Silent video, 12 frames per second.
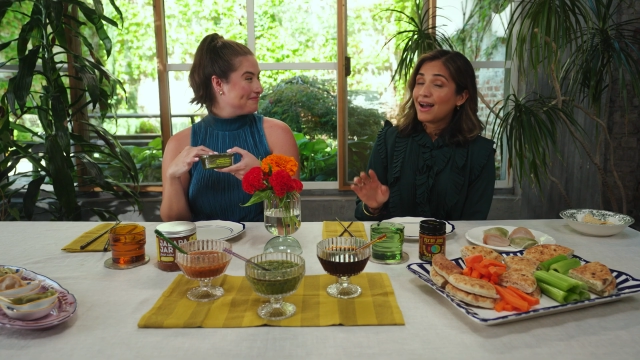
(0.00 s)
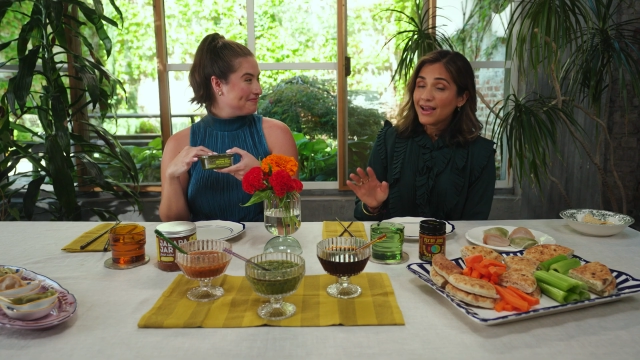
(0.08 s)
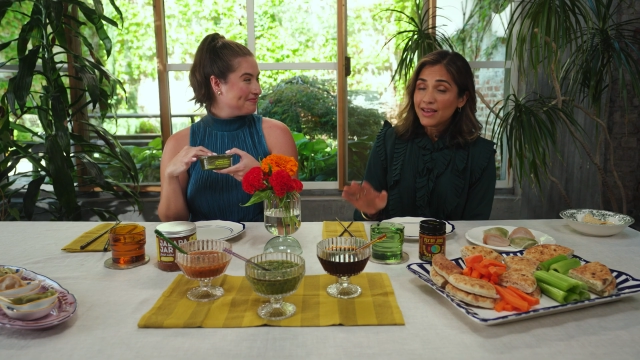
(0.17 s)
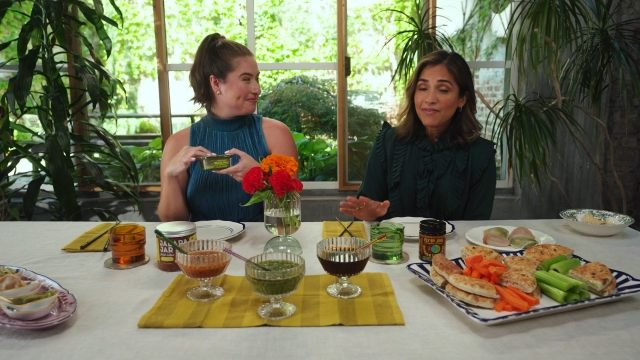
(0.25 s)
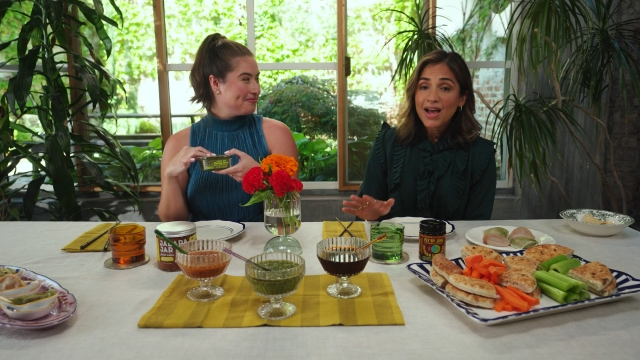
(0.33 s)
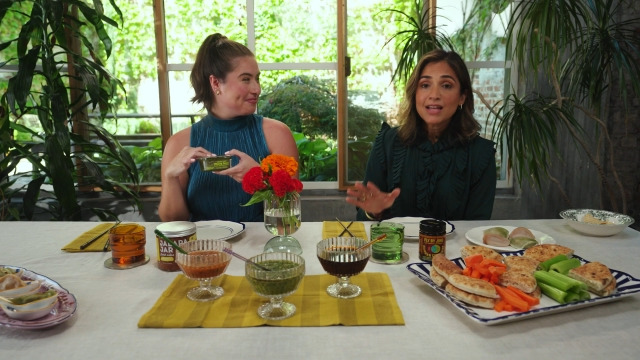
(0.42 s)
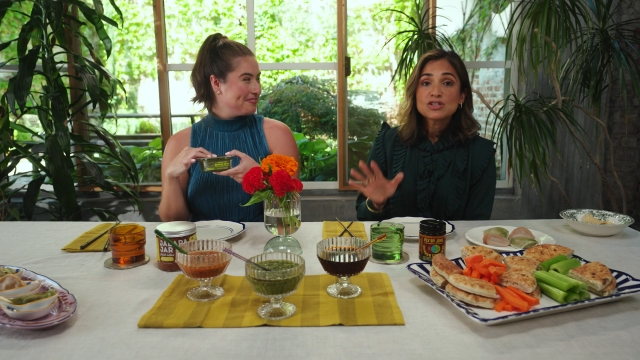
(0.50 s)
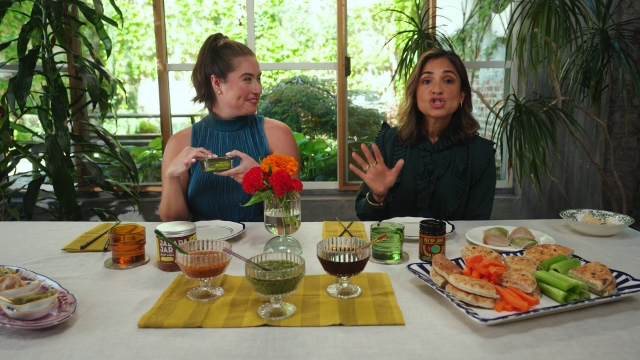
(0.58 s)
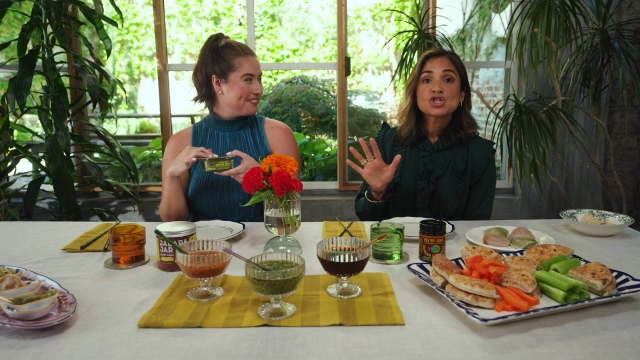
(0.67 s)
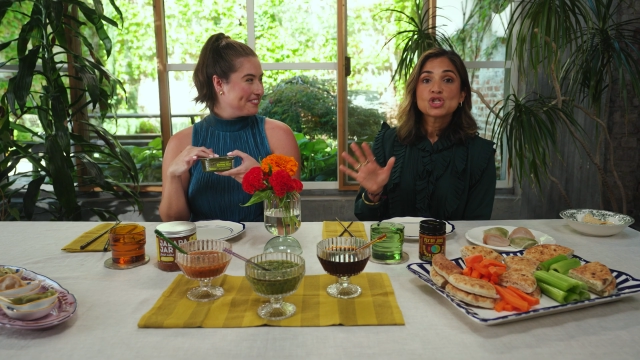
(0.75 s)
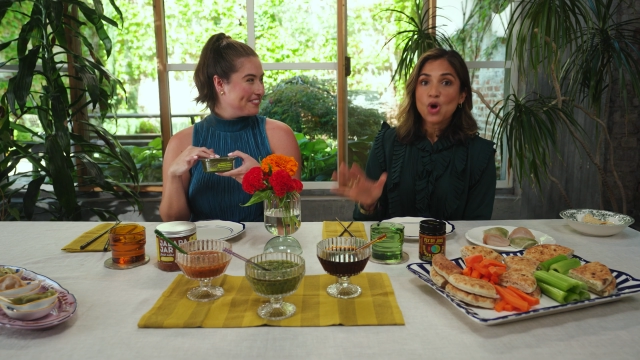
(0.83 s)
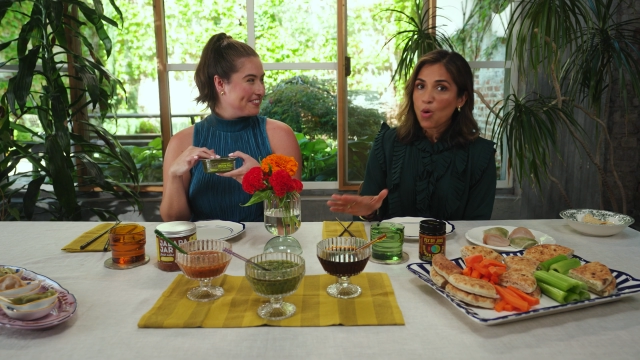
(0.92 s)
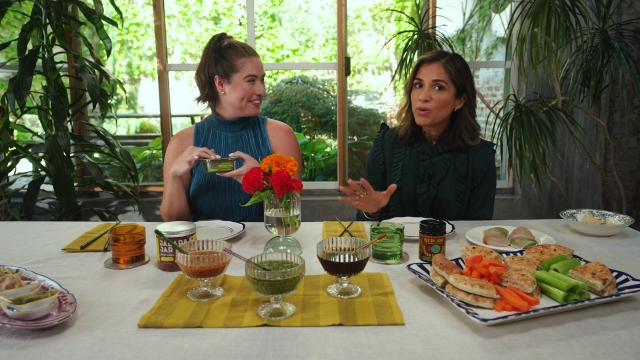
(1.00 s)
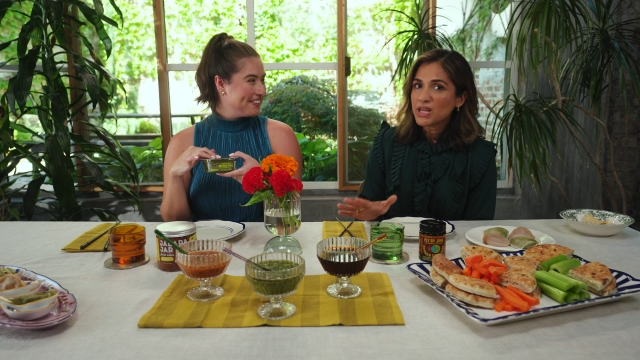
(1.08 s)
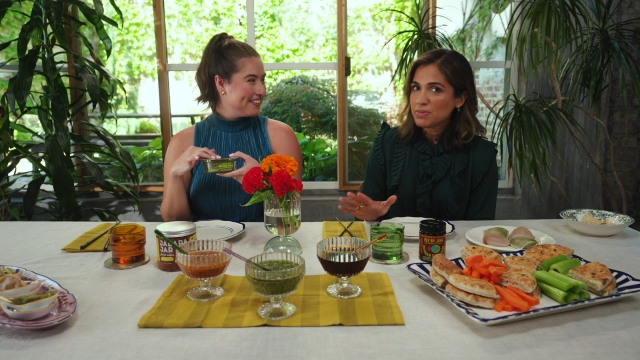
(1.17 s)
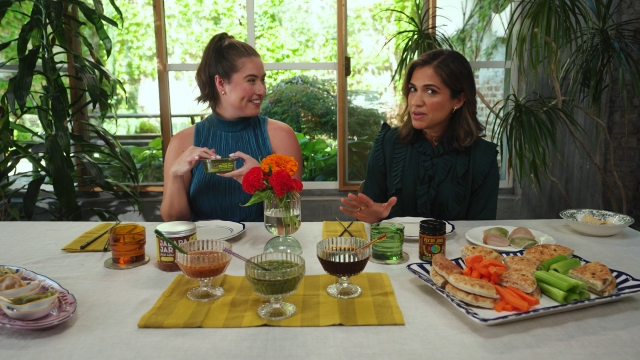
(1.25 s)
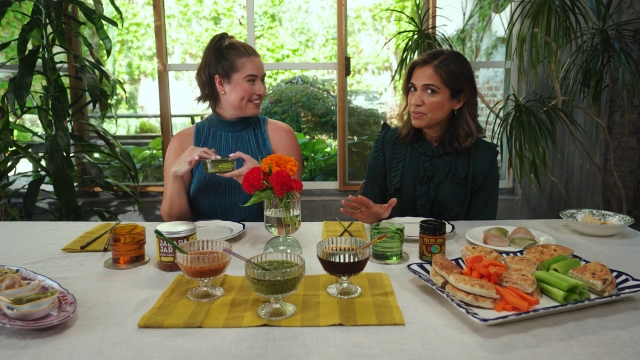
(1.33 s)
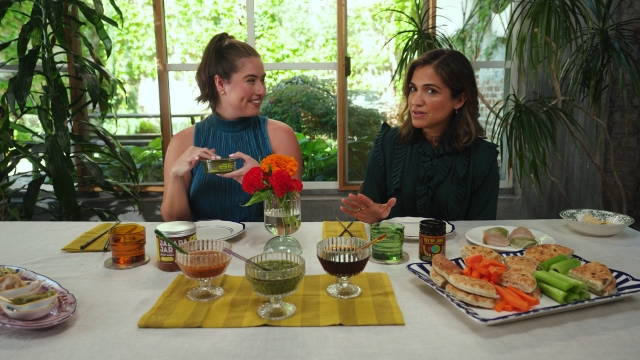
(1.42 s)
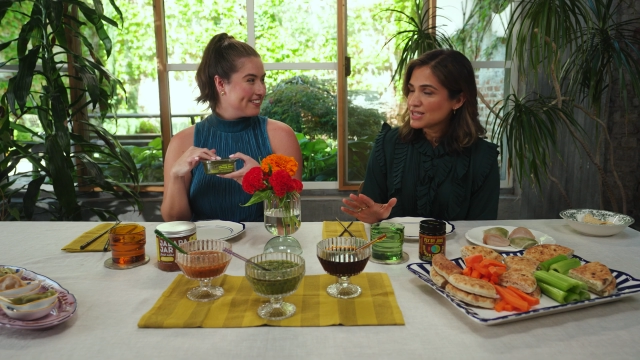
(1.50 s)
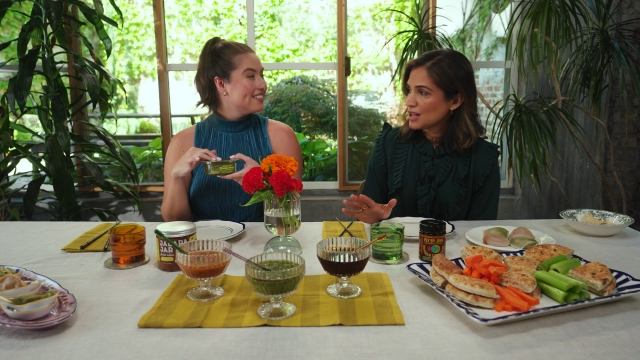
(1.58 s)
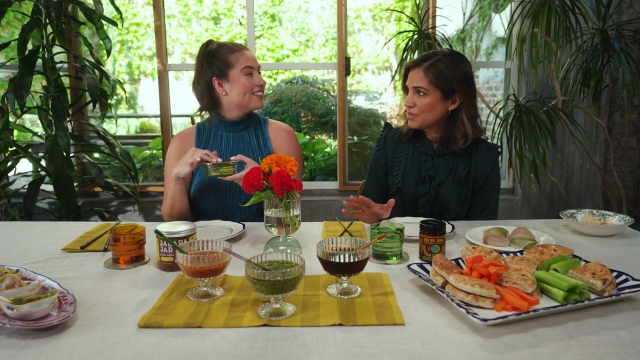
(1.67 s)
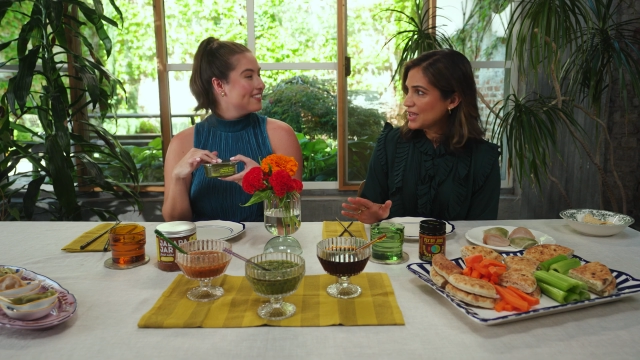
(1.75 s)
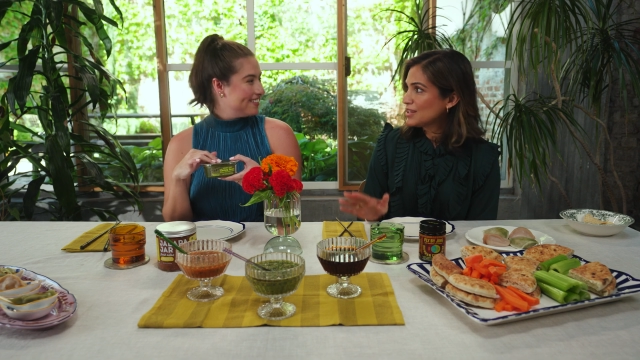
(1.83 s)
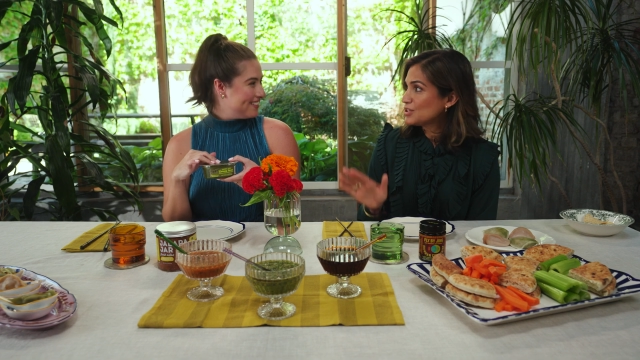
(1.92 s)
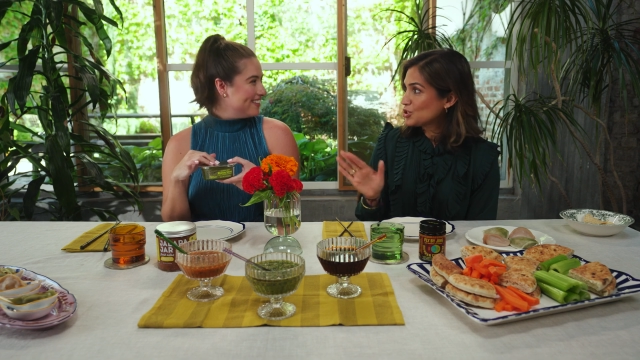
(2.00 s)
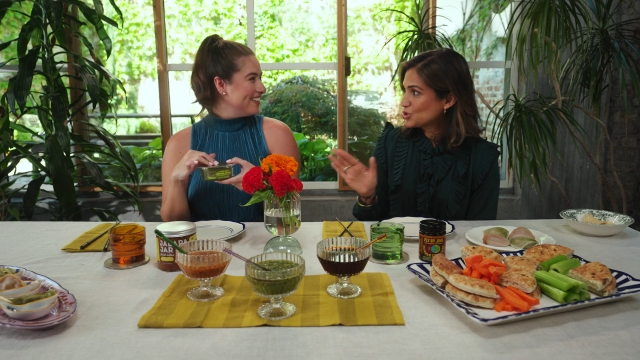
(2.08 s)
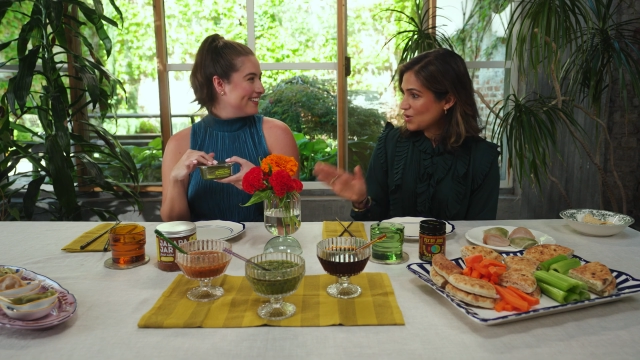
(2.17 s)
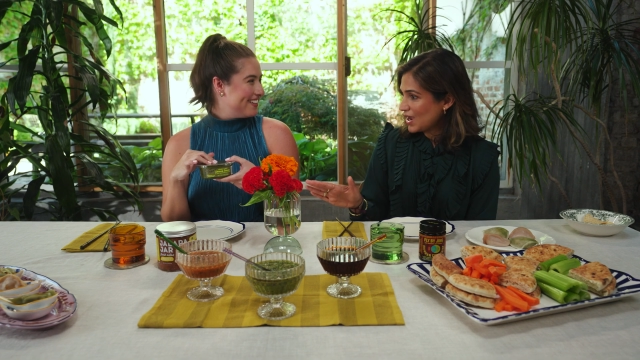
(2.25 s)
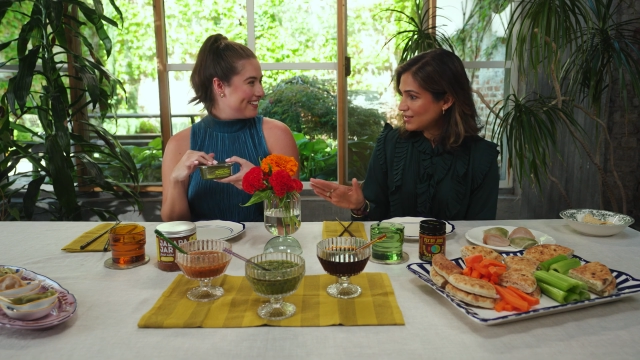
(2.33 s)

Speaker 1: I have had so many people tell me I need to try